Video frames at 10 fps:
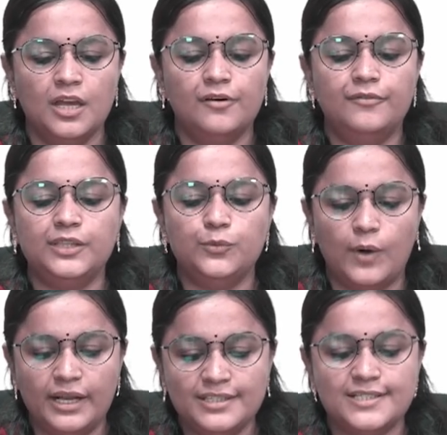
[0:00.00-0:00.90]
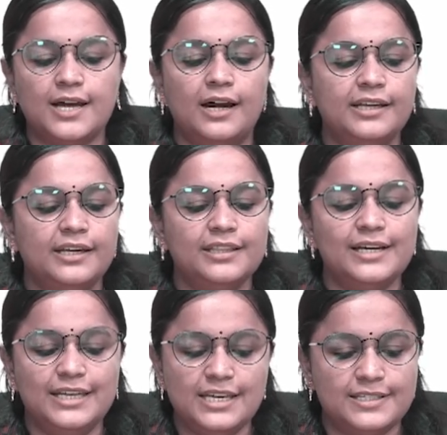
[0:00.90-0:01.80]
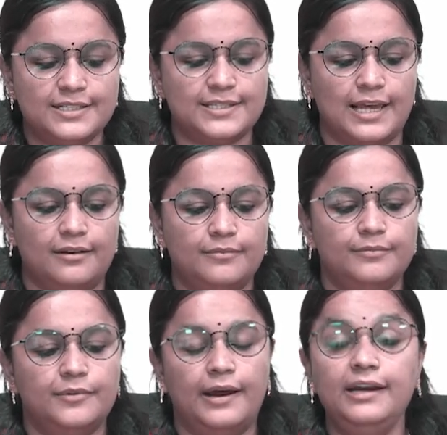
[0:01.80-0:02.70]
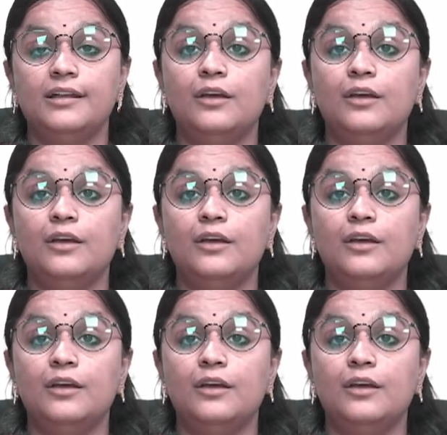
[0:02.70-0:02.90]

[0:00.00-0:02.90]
With 1 starting in the east cell, right?